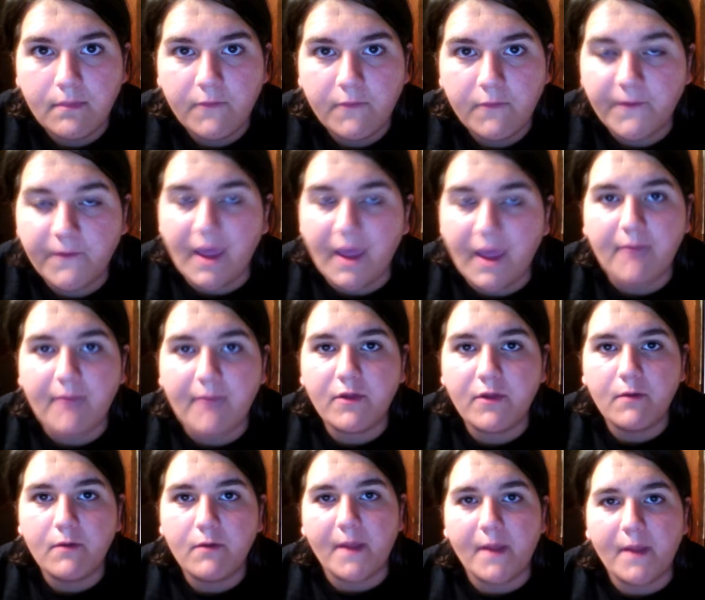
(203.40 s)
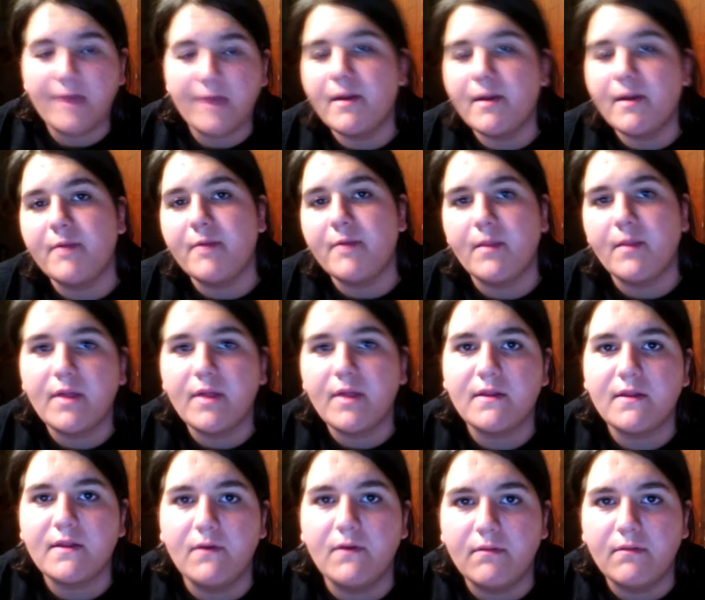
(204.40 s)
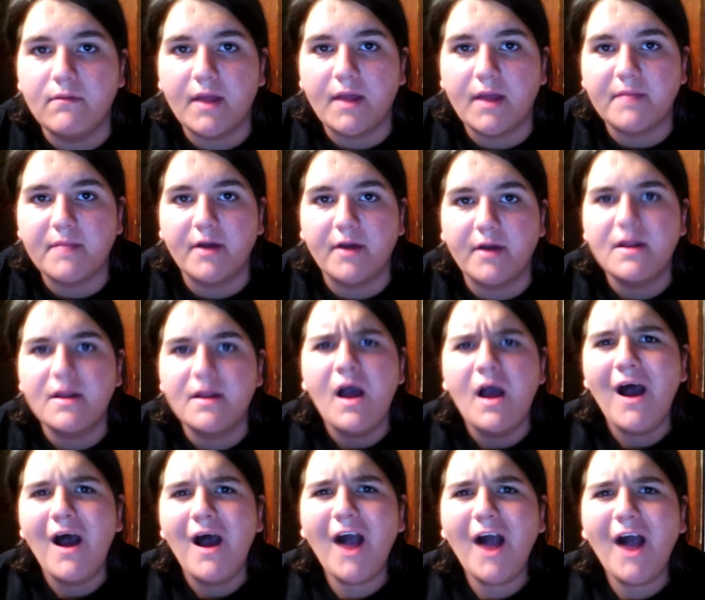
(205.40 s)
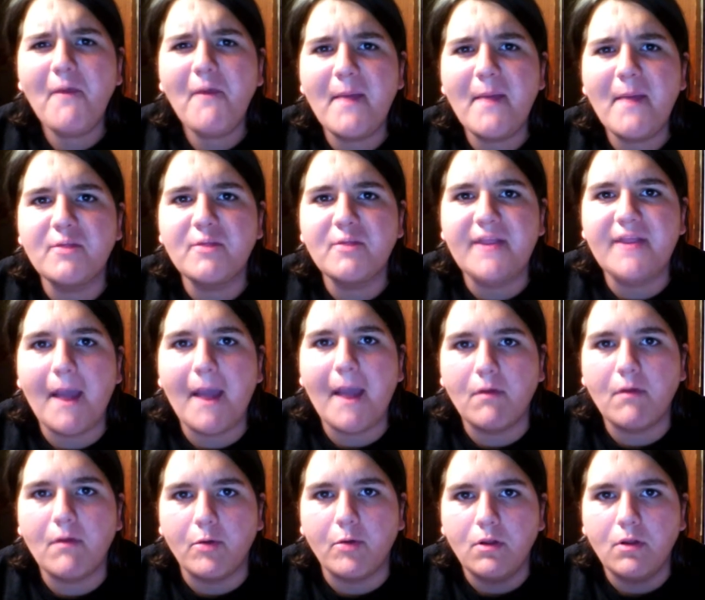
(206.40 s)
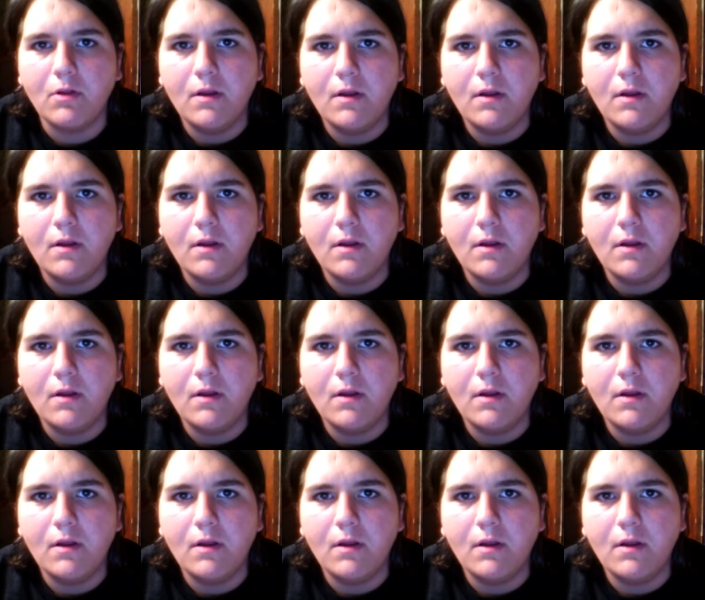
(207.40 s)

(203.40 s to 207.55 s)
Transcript: For the GameCube? I think it might have been on the PS2 and Xbox. Aquaman was terrible.